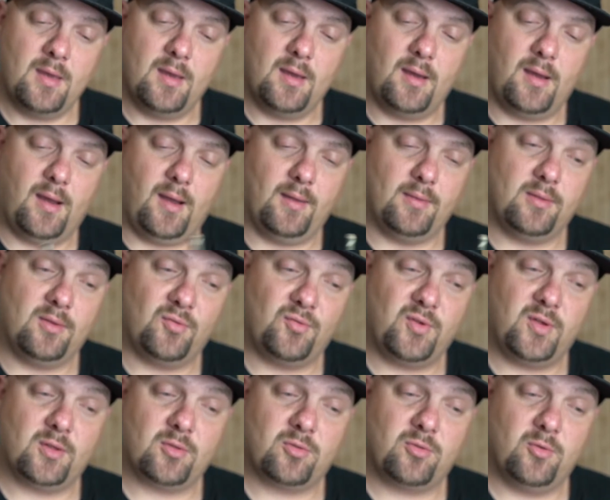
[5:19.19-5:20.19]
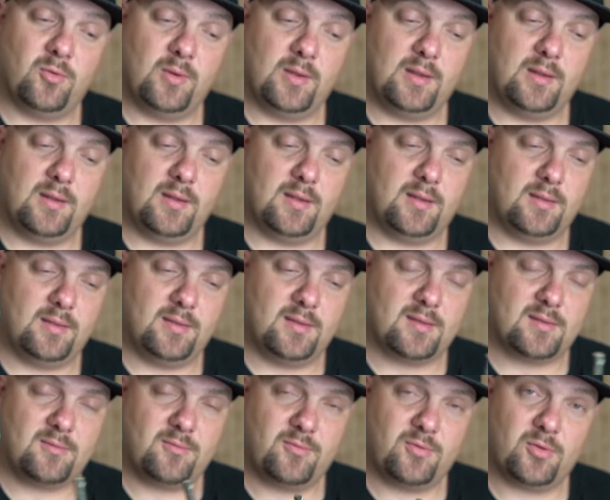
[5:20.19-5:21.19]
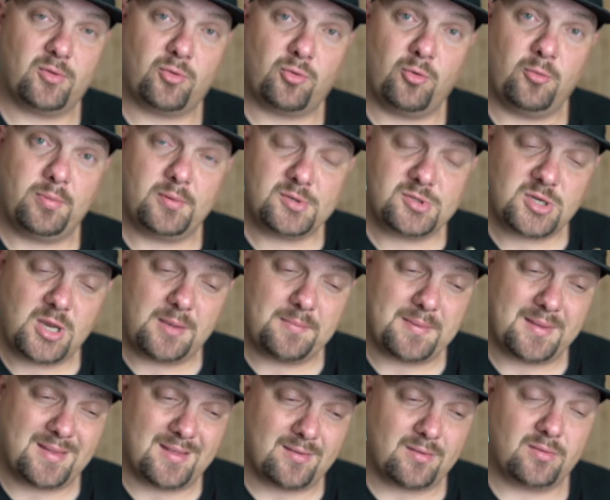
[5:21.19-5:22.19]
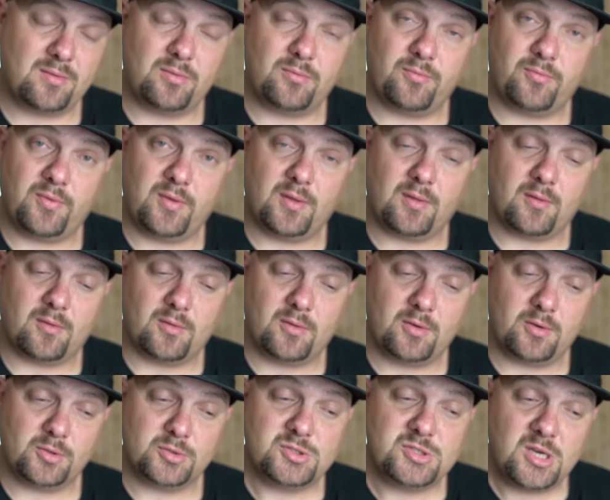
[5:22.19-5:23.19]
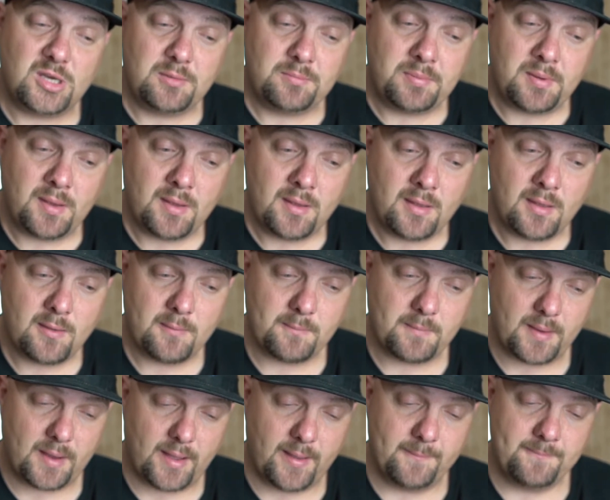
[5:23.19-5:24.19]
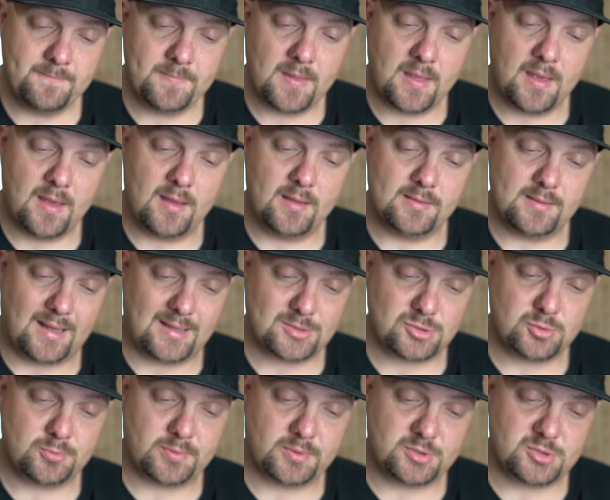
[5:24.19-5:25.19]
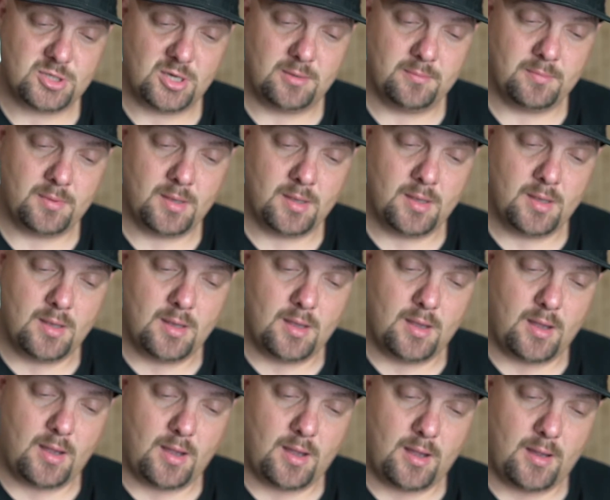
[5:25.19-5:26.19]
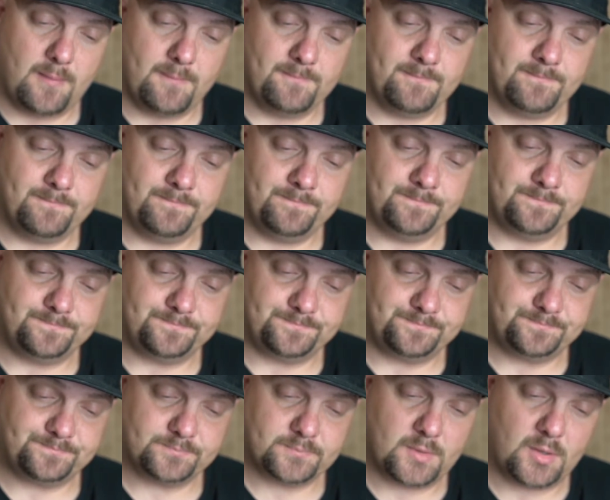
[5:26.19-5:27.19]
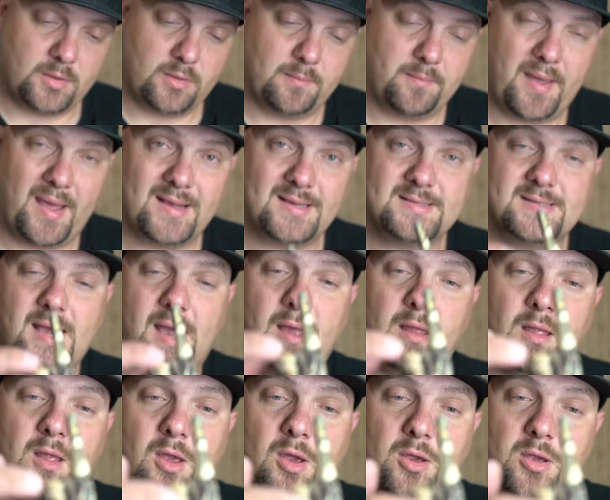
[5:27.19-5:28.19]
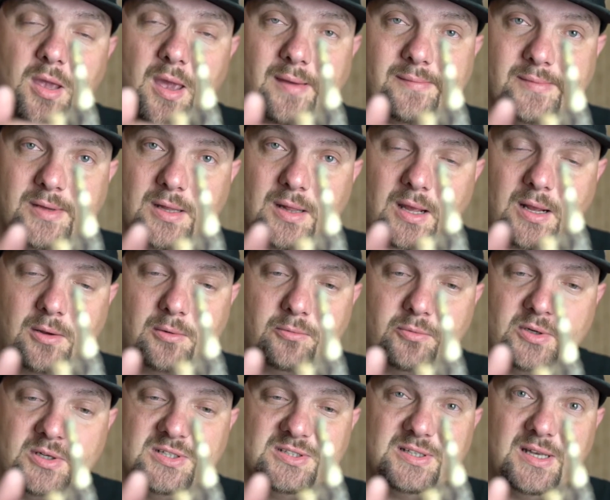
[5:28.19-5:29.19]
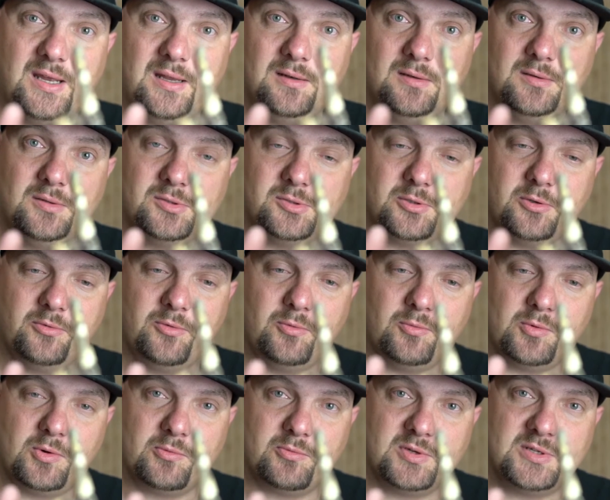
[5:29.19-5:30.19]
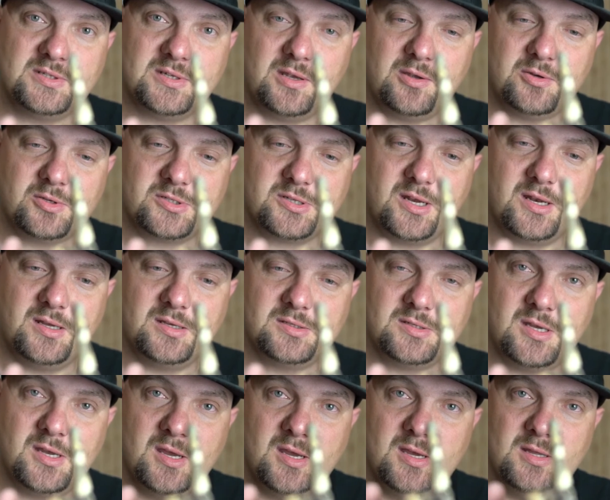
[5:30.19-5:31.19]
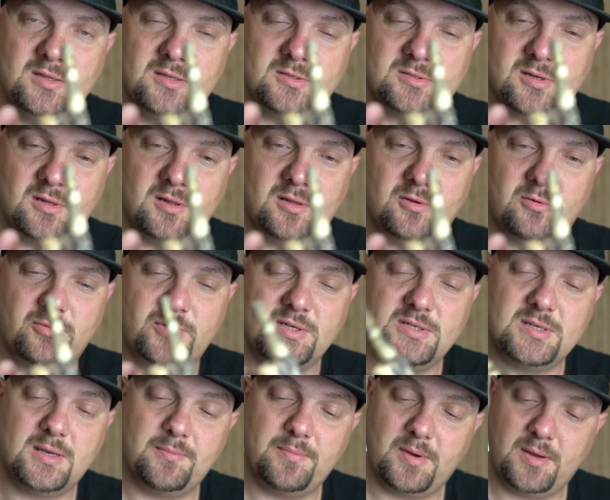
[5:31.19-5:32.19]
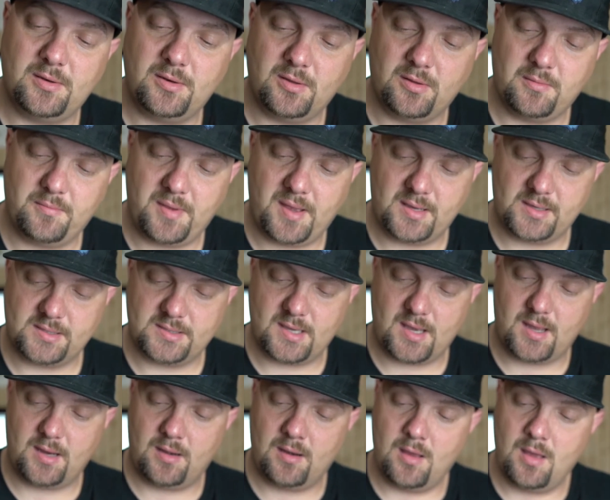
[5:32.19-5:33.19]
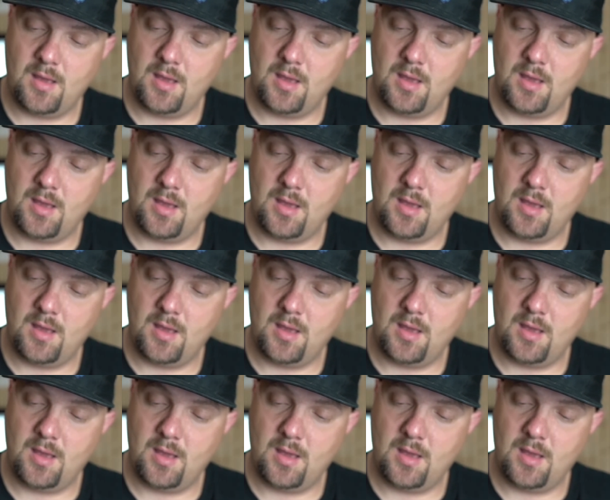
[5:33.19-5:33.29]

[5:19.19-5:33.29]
The feel to it, it doesn't feel super cheap. It does feel a little cheap, but not super cheap. On the back side, you have to get like a reset. So if you want to reset your settings, there's a little reset button on the back side.